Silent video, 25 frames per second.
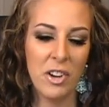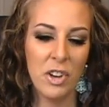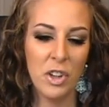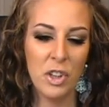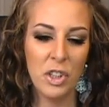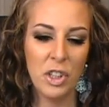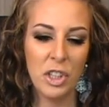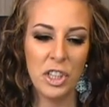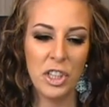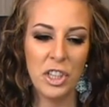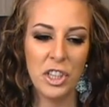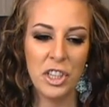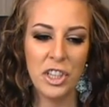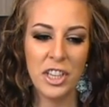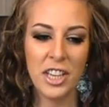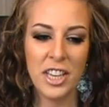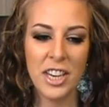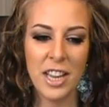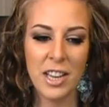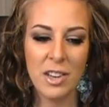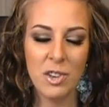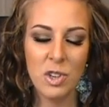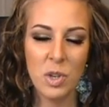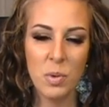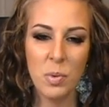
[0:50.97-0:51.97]
her look and
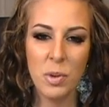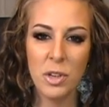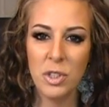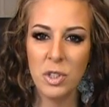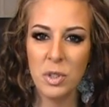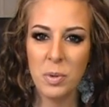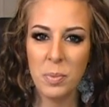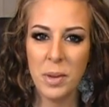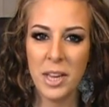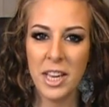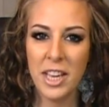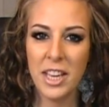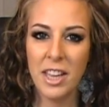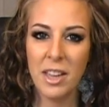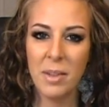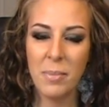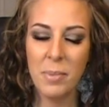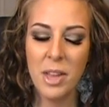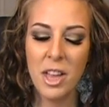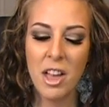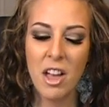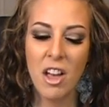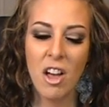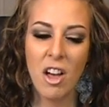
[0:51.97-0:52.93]
how she wears her makeup.